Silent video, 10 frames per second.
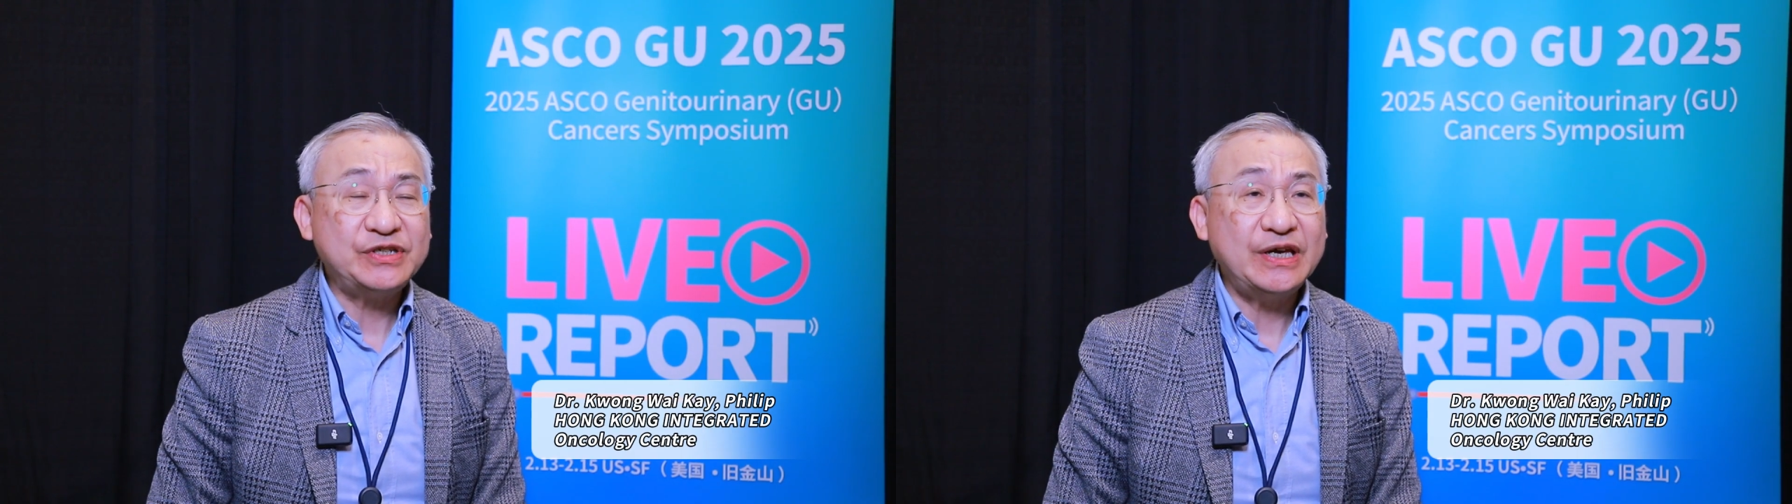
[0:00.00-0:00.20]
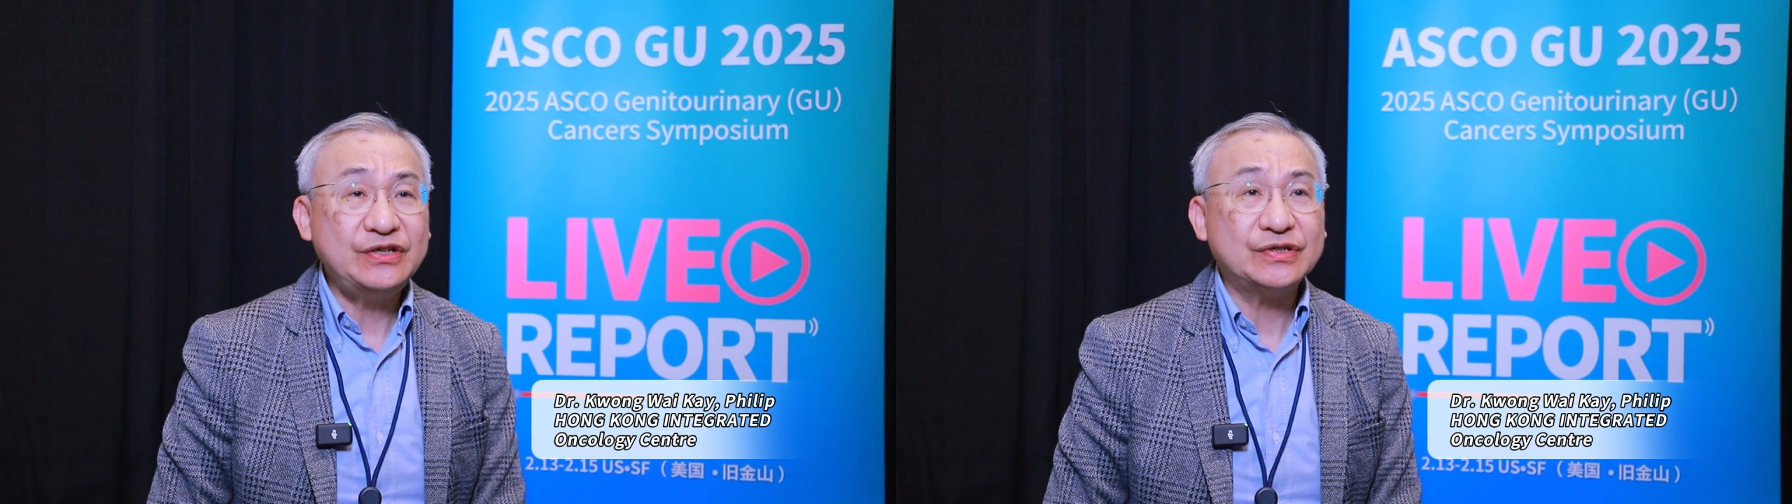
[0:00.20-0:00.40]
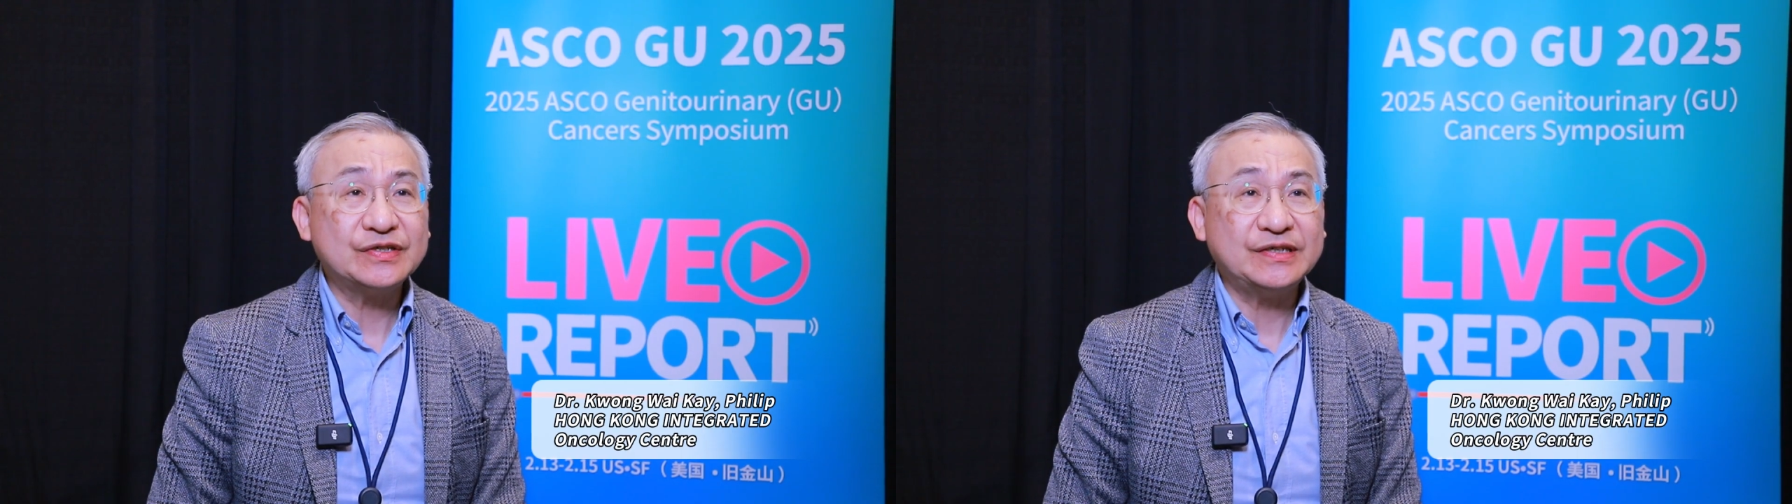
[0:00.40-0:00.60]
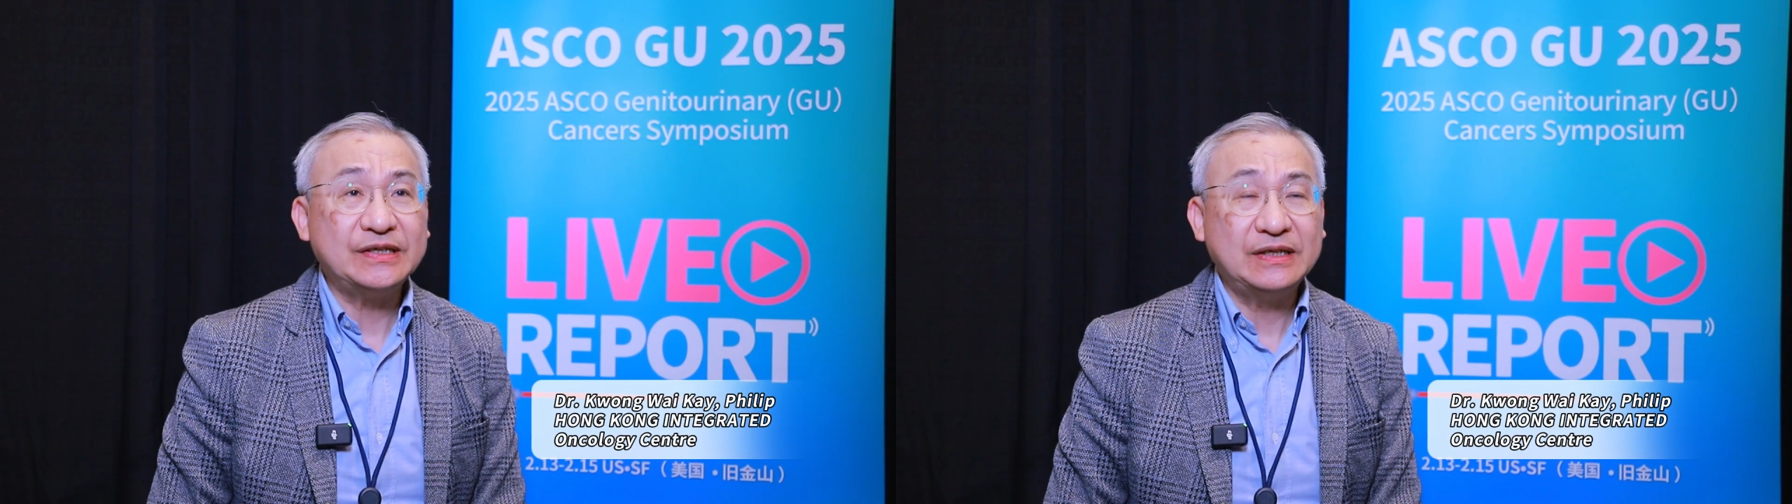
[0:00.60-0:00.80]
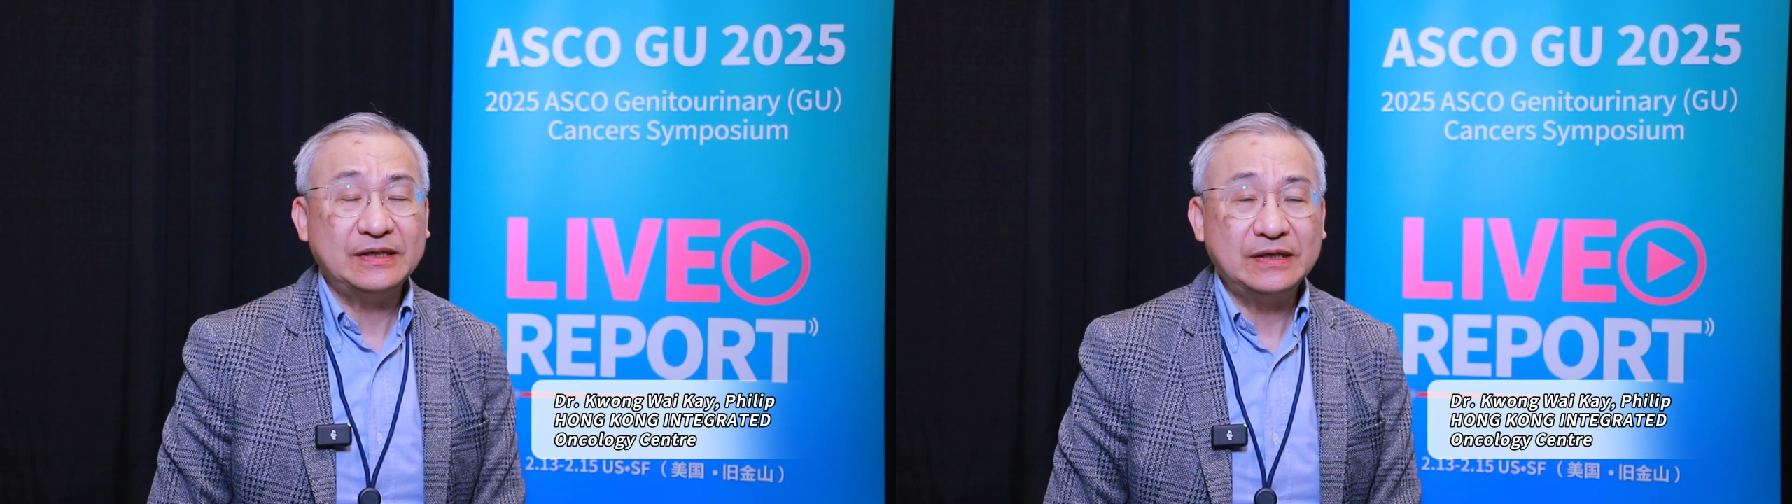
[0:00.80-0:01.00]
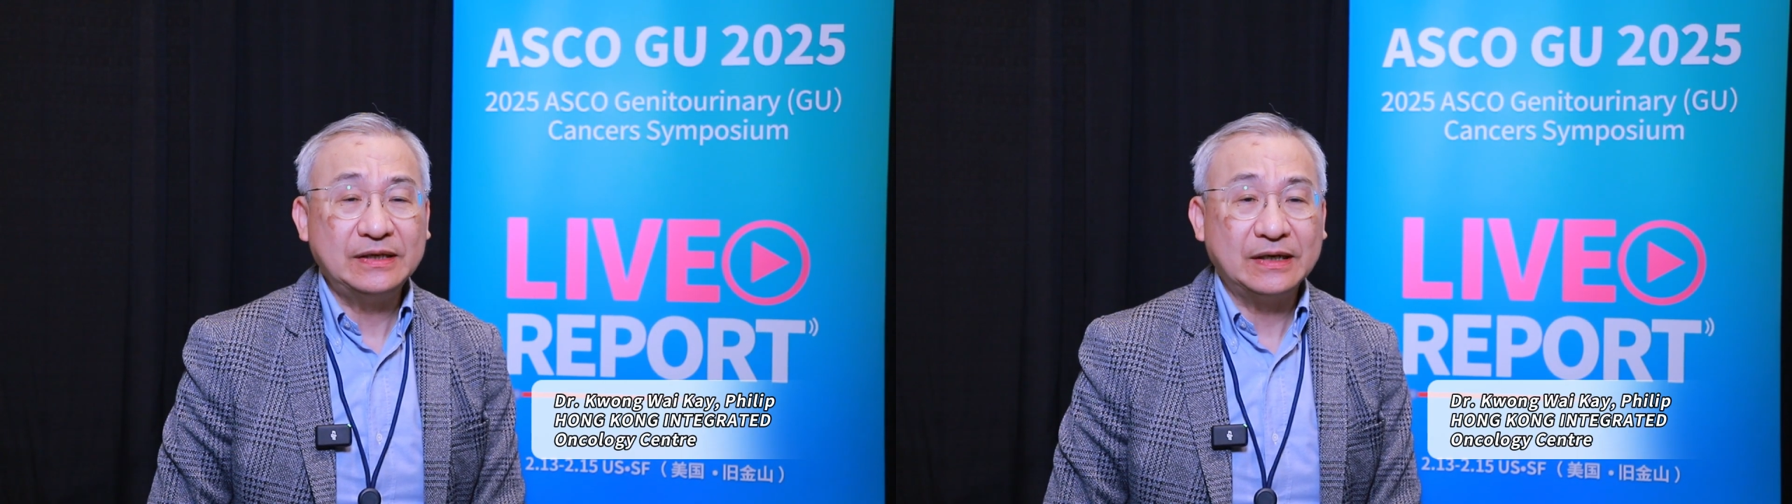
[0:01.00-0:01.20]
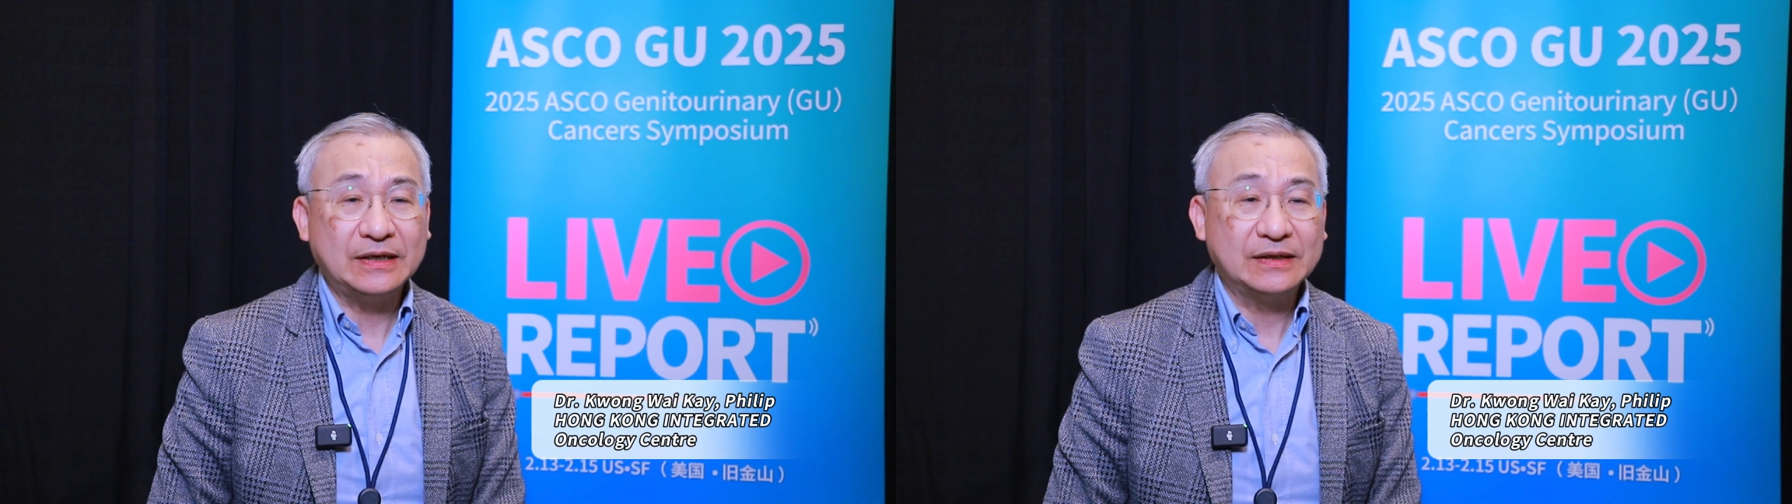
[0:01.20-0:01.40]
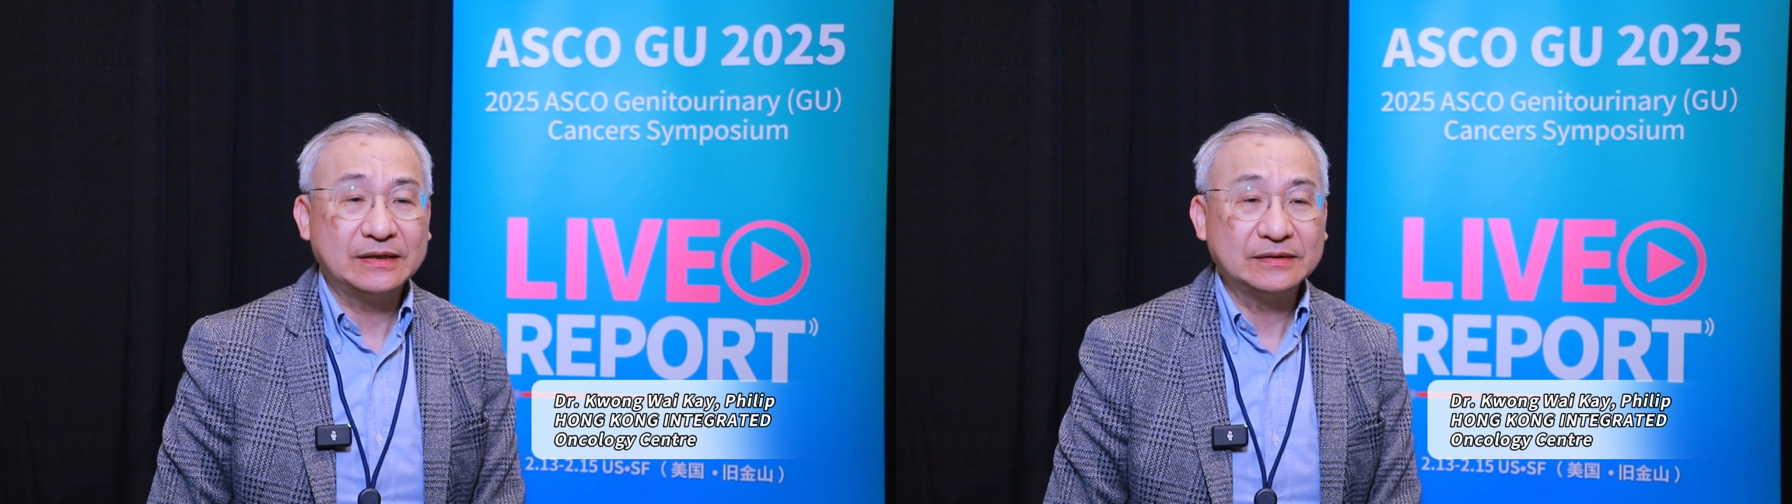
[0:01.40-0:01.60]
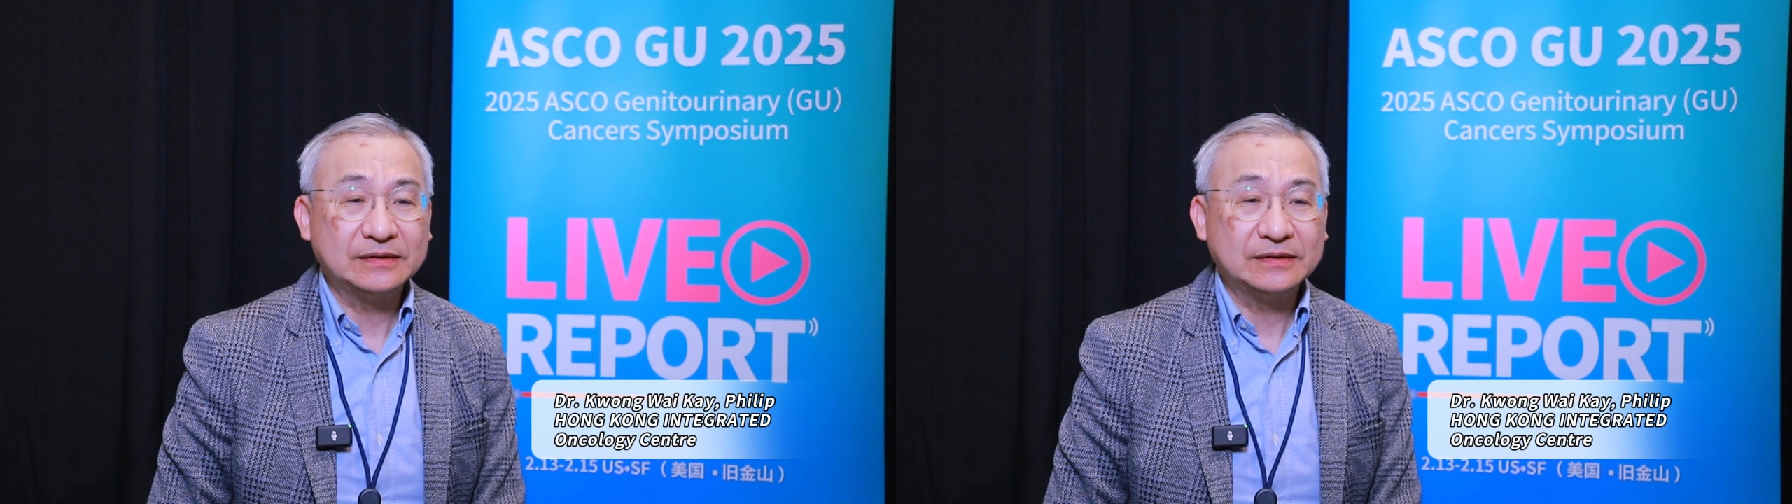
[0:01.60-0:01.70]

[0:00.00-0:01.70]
changes in the